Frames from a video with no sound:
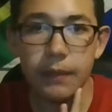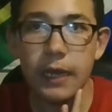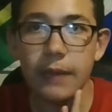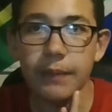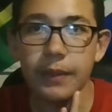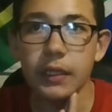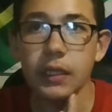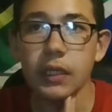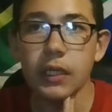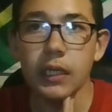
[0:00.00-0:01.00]
Blackburn
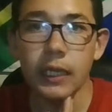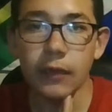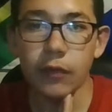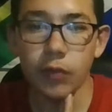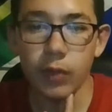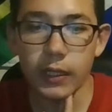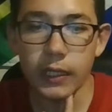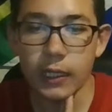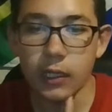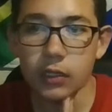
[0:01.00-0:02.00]
have won
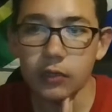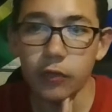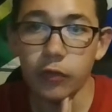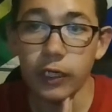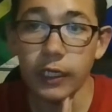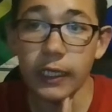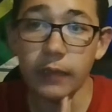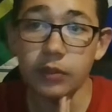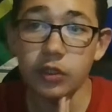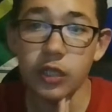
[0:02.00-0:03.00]
their last 3 games.